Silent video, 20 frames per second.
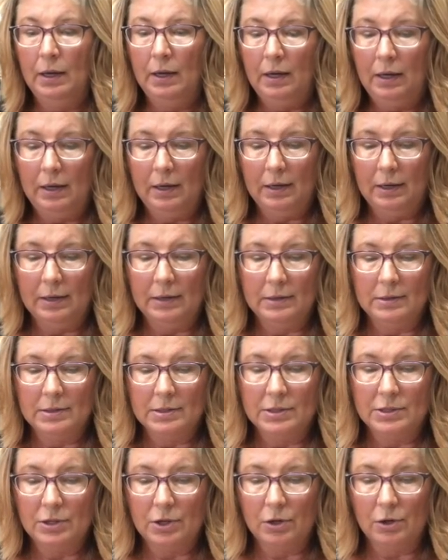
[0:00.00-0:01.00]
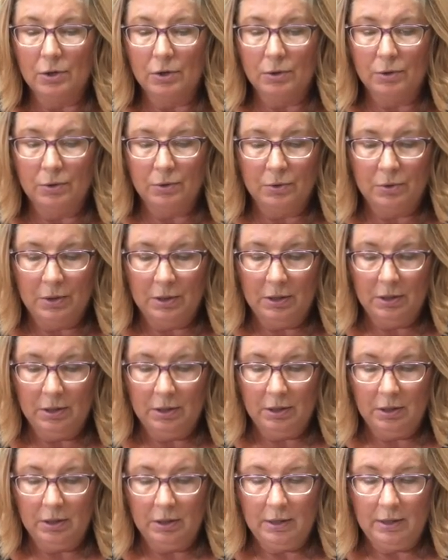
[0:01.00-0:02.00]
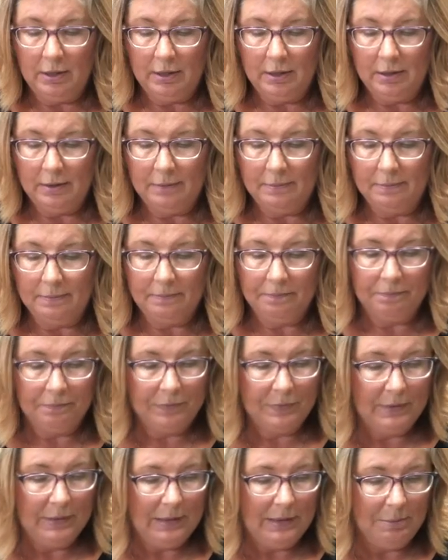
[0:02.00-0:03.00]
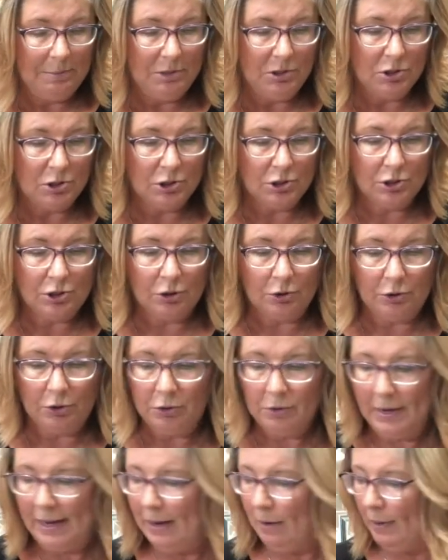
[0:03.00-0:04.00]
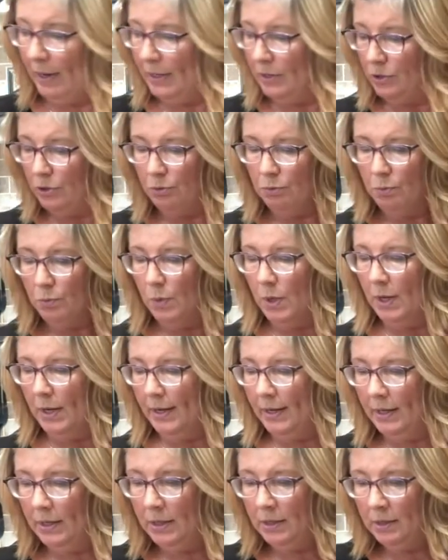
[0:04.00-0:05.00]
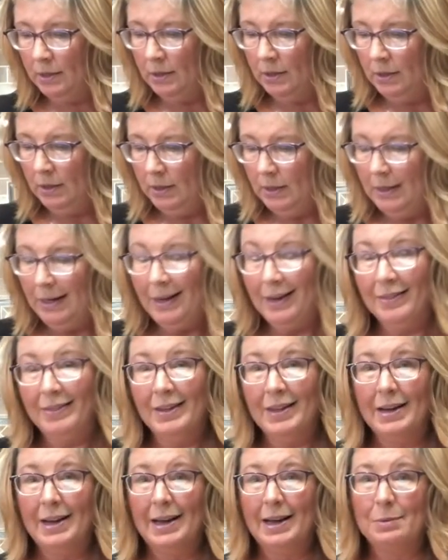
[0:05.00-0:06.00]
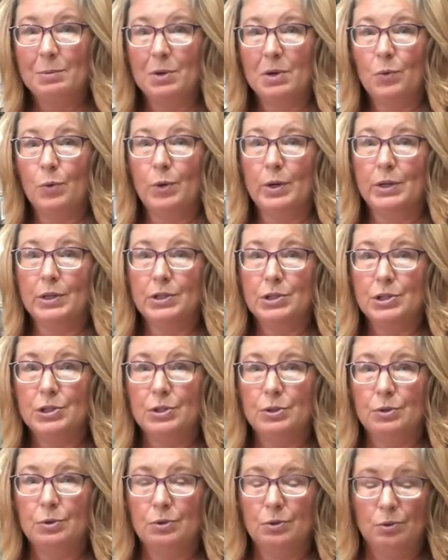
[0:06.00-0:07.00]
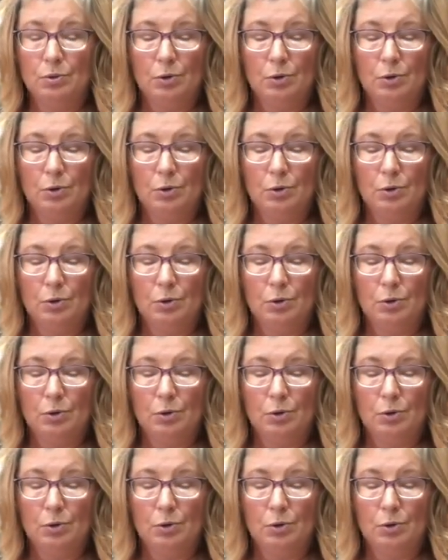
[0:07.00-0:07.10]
And so let me just show you how I do one, and then I'm going to